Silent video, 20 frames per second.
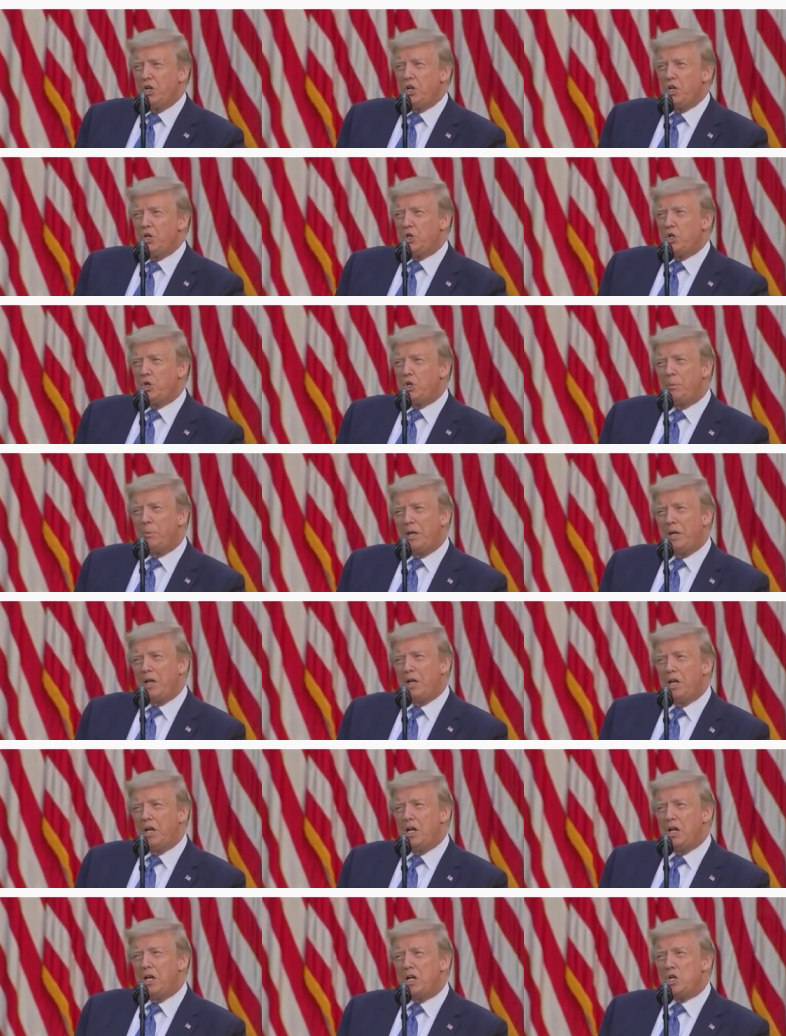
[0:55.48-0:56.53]
to
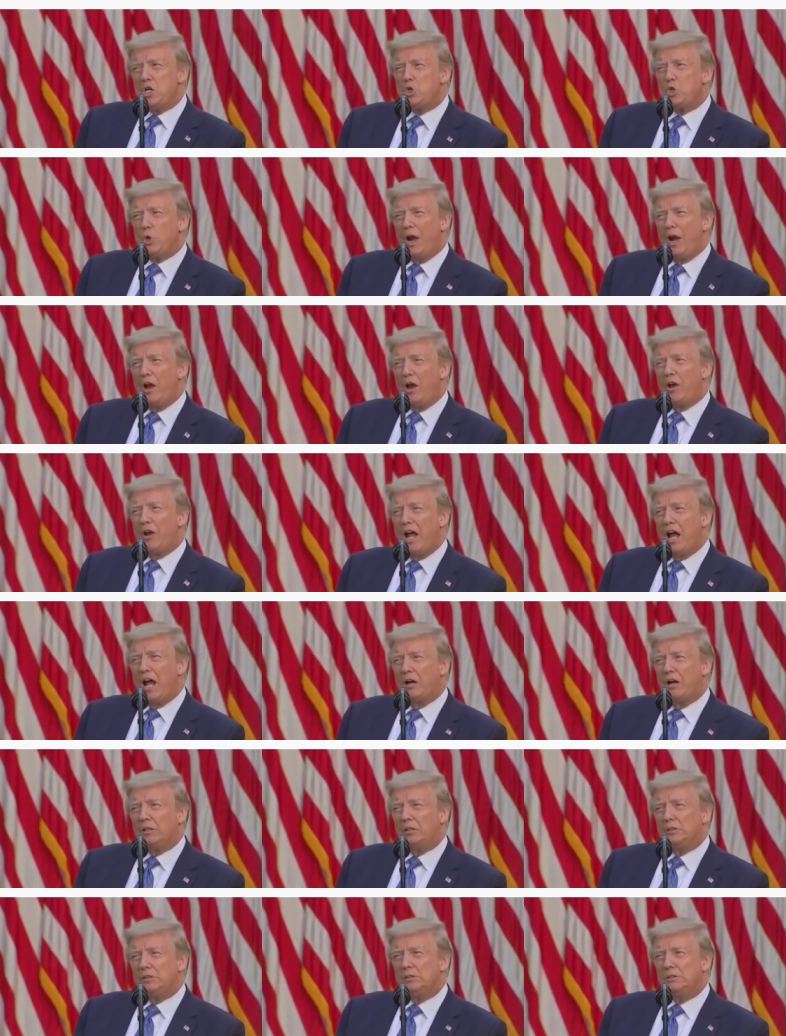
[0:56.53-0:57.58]
be drowned
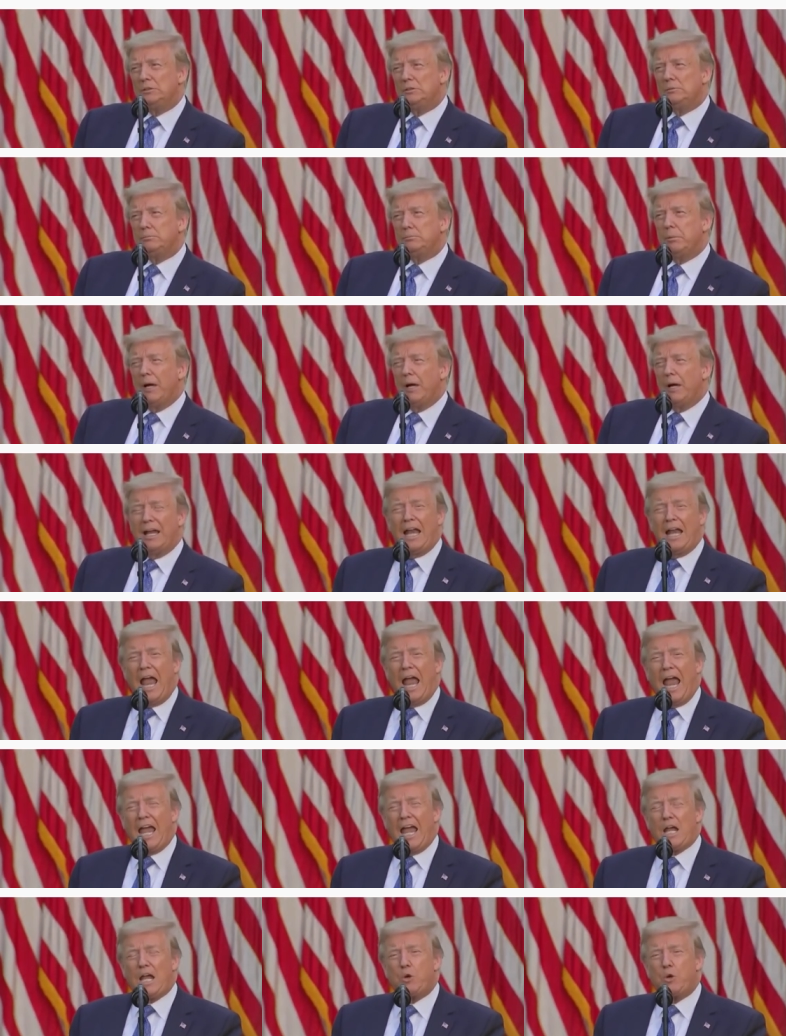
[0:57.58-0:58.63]
out by an
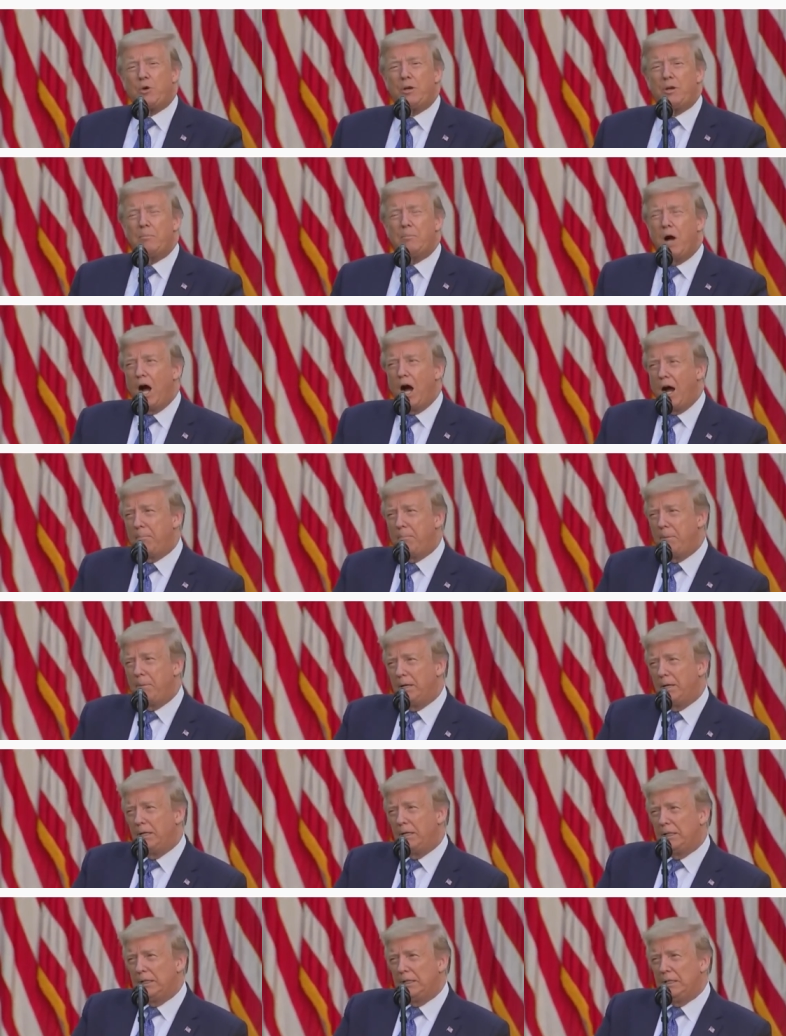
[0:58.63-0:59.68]
angry mob.
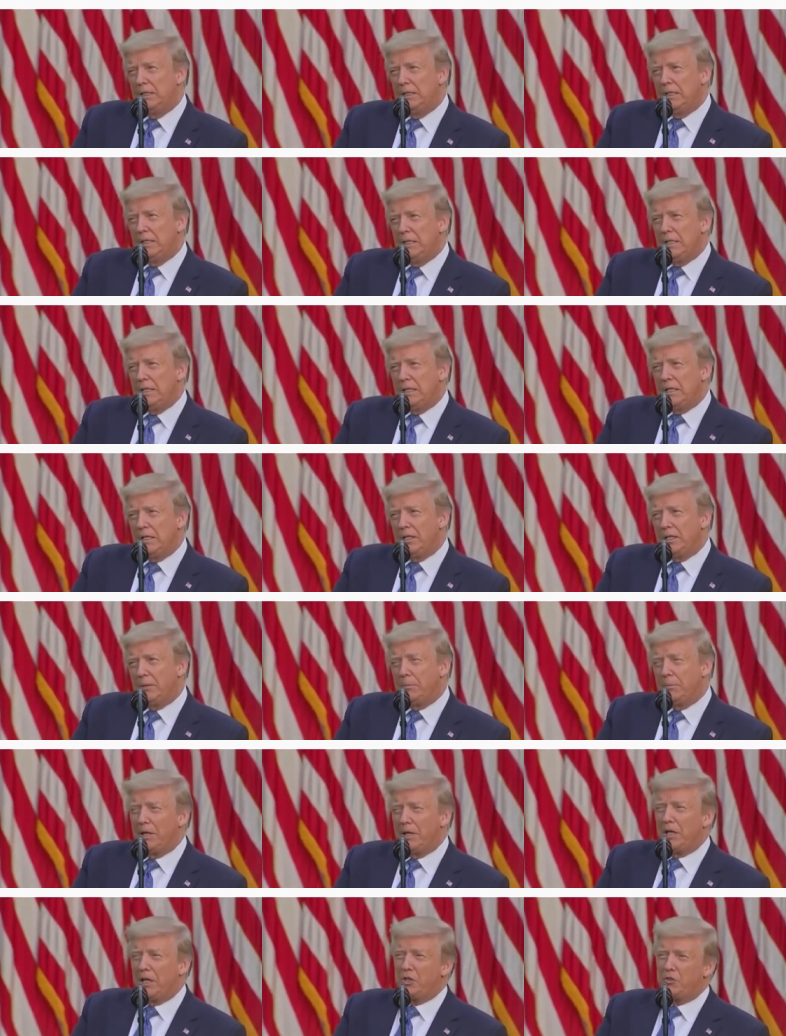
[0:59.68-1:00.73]
The
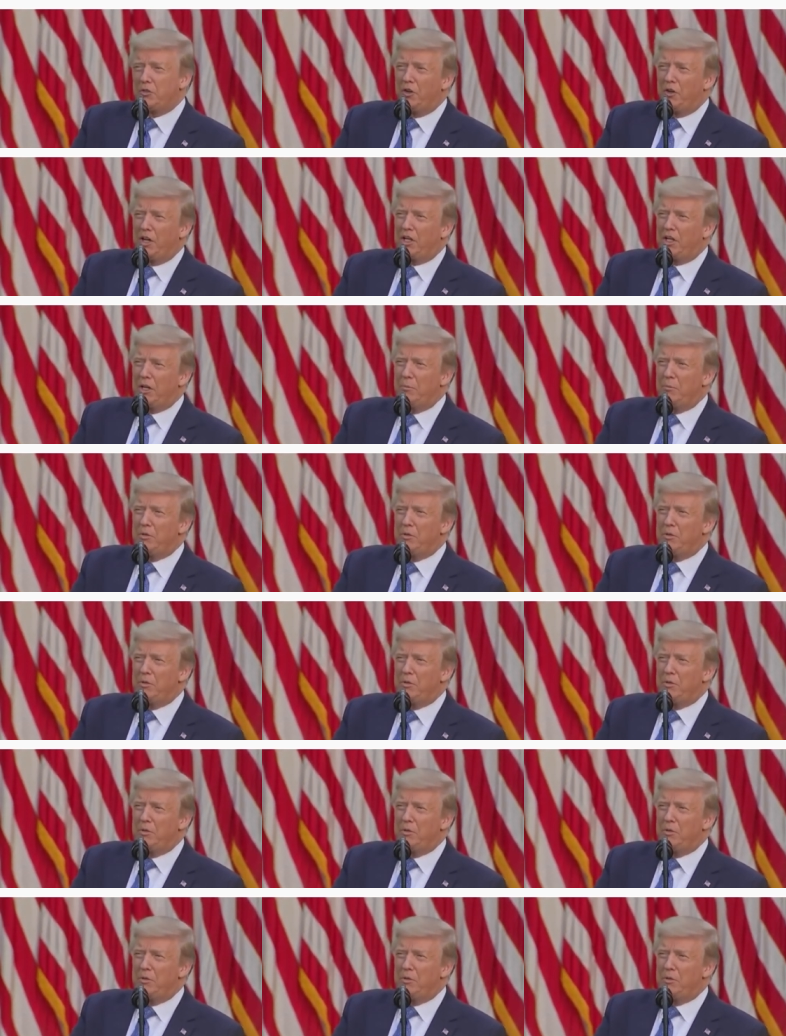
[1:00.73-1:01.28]
biggest victims